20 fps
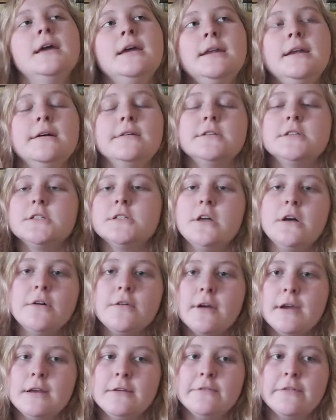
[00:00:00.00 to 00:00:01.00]
Now, this is all
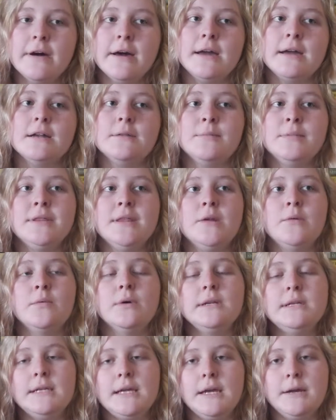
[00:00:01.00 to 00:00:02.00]
great and fine, but then
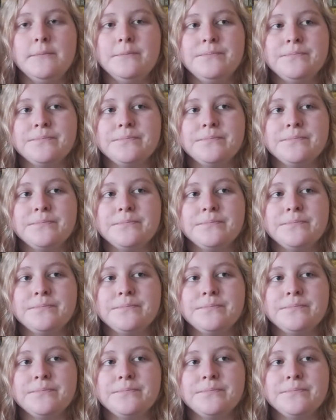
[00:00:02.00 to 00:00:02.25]
one day,